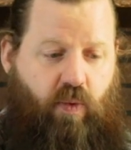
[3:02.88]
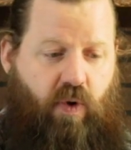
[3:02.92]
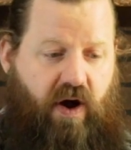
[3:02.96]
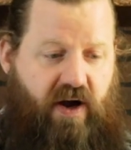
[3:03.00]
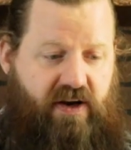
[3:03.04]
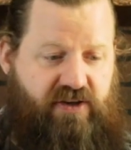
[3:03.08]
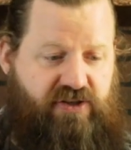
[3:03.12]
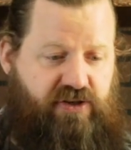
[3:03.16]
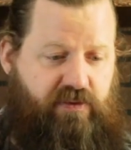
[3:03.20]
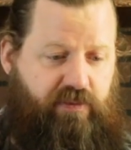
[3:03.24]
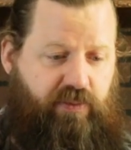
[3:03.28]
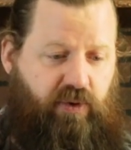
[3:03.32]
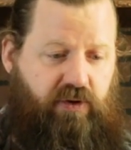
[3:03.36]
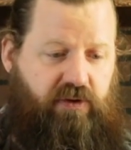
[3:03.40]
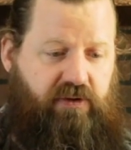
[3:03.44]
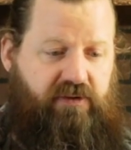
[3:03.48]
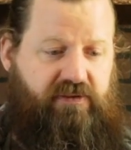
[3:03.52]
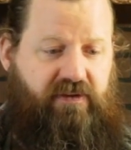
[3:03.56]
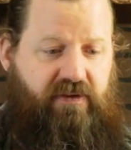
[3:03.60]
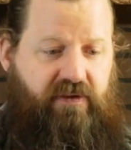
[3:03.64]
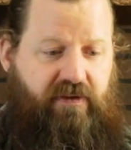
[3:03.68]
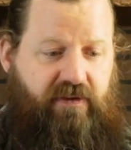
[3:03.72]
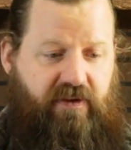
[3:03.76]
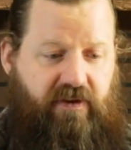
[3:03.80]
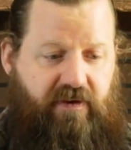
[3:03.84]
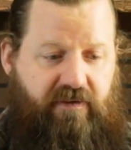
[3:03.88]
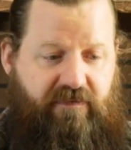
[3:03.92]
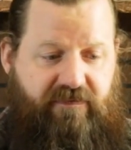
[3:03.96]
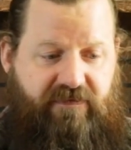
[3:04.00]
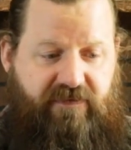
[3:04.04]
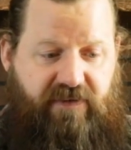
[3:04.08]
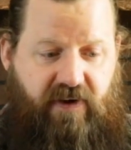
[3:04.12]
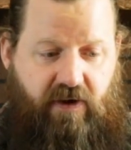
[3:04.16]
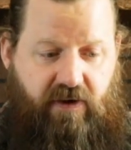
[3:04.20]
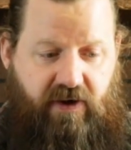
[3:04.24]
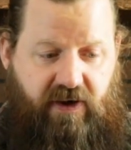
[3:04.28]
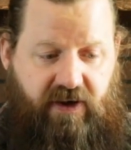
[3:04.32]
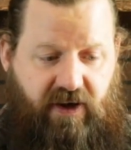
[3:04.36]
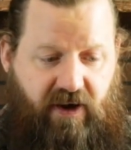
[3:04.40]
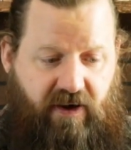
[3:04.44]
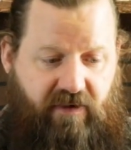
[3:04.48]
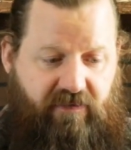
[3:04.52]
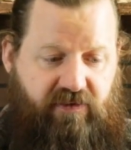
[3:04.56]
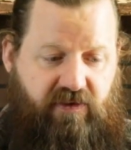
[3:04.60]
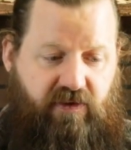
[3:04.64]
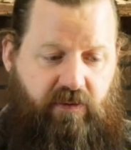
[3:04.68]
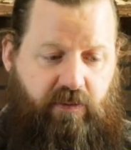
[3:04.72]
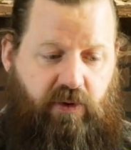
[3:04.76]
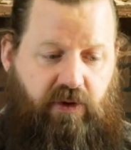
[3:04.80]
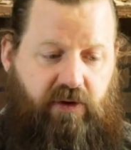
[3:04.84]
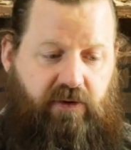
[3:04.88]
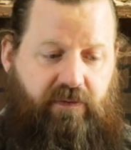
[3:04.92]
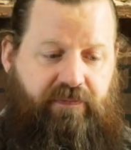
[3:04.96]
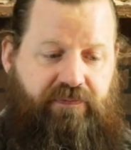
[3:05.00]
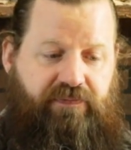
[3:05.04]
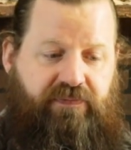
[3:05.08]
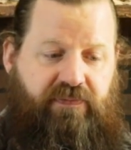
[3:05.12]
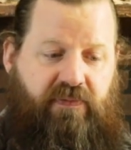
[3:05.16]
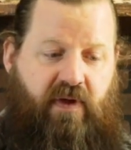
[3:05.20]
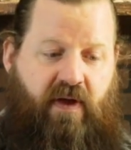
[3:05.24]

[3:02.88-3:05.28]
washable, they're very comfortable,